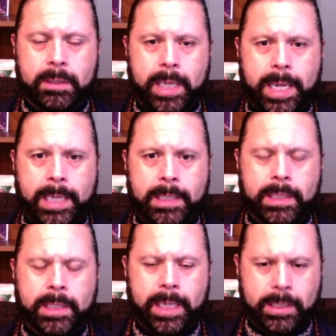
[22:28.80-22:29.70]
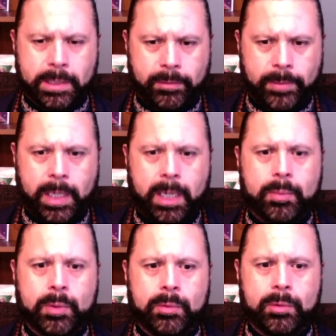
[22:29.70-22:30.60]
And in the case of
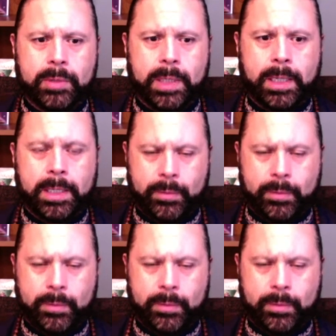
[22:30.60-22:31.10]
Mahaprabhu,